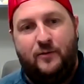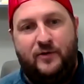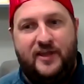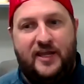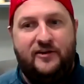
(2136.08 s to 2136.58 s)

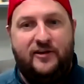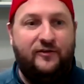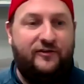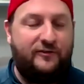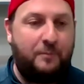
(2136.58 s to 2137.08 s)
We then
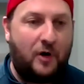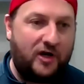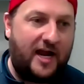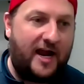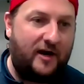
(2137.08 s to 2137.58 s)
use
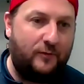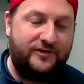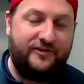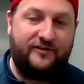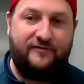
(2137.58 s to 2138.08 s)
Spark Hire,
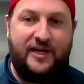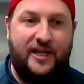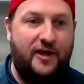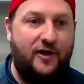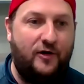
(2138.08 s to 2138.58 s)
which is a
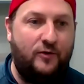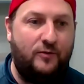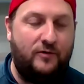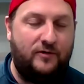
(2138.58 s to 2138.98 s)
video